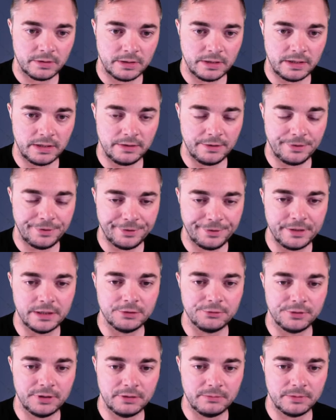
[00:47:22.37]
in
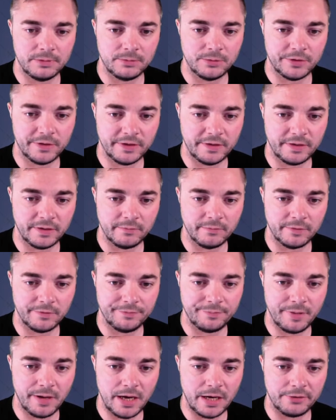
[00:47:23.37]
theory we would hit him
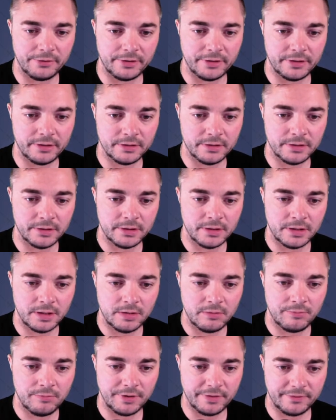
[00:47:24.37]
with parry,
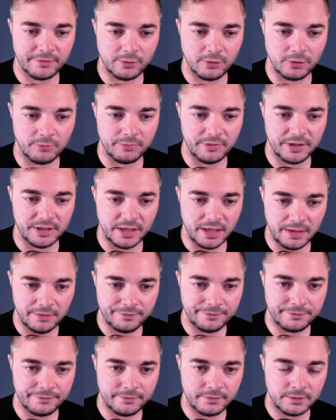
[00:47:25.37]
but it's not gonna be
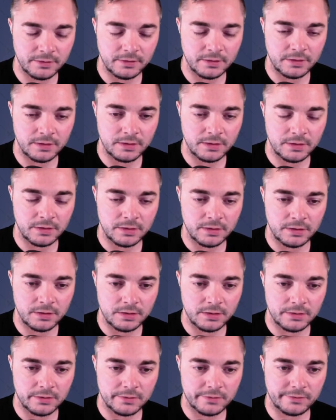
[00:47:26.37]
enough.
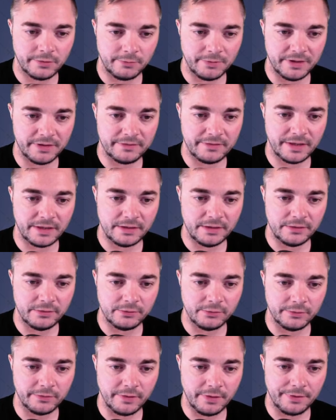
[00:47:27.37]
So we instead need to
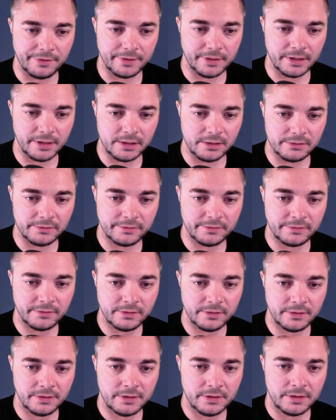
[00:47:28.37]
do something else.
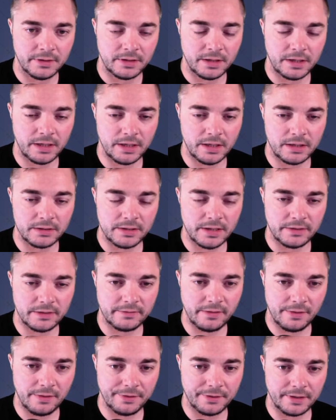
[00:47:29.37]
And that
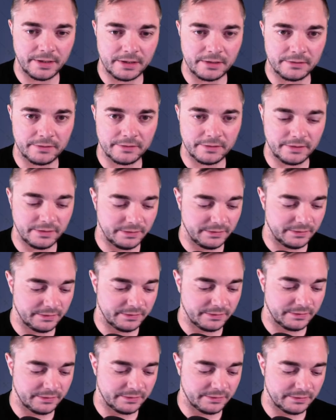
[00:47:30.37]
something else
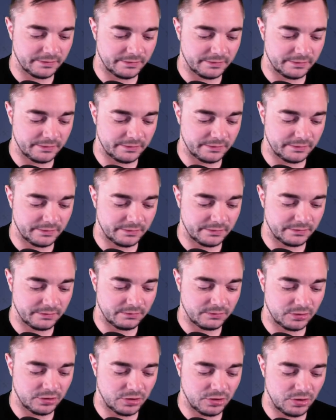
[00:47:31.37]
is
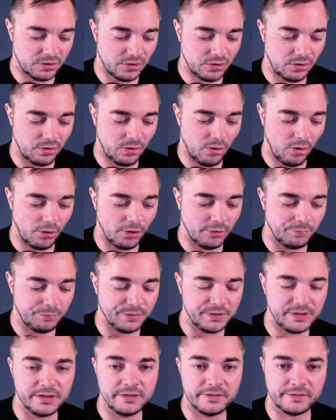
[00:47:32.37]
gonna
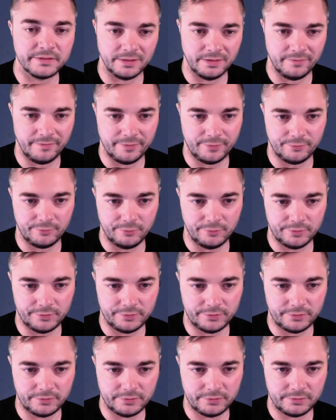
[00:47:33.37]
be Silver
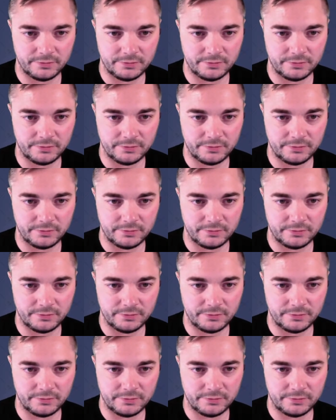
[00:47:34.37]
Root.